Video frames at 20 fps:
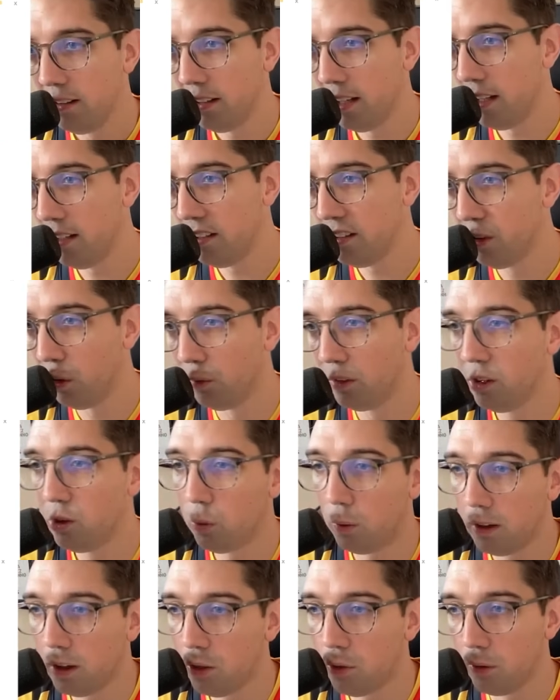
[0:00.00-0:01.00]
Again, he's only
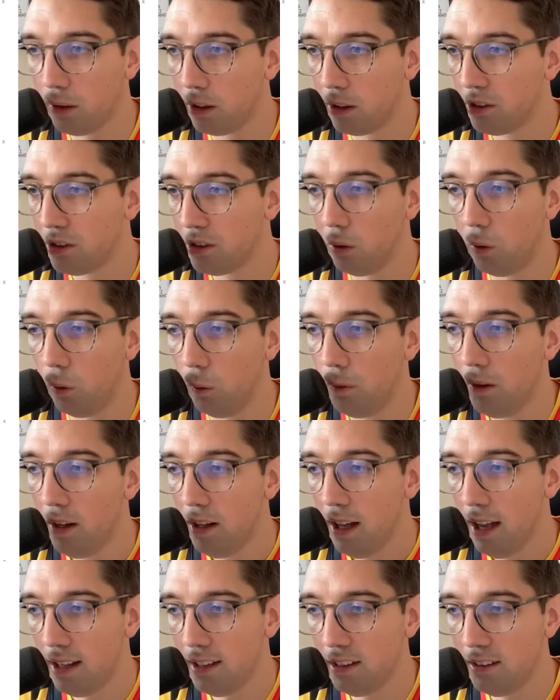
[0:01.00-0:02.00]
23 years old,
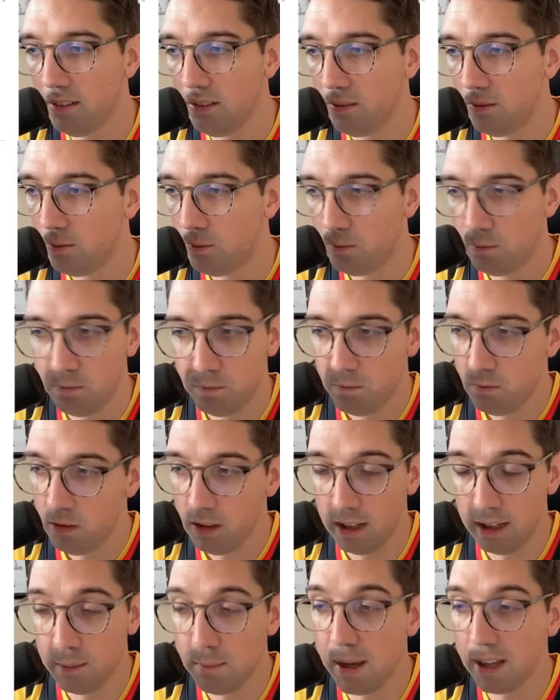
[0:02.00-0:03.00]
and he
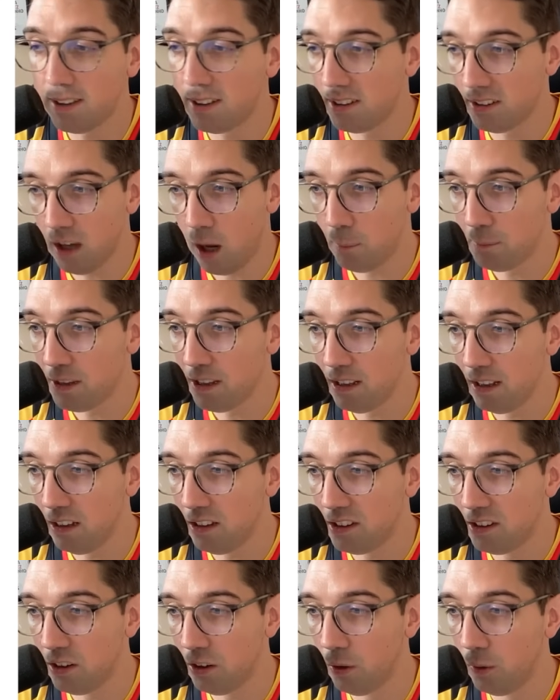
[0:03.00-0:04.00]
makes the stops he
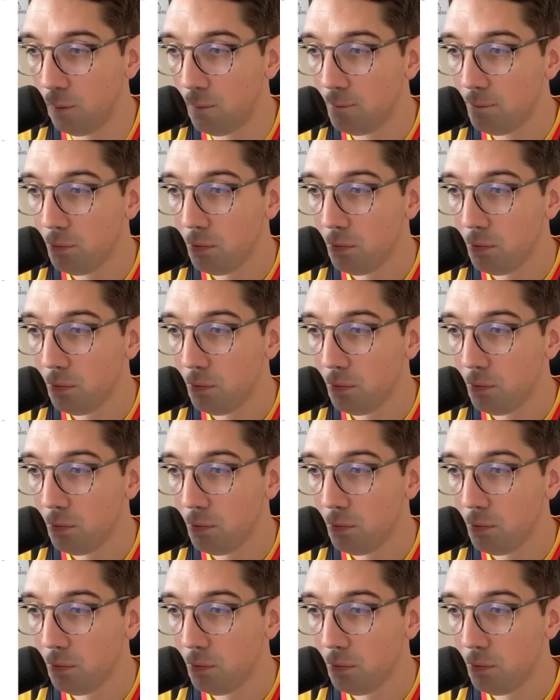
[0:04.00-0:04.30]
needs to.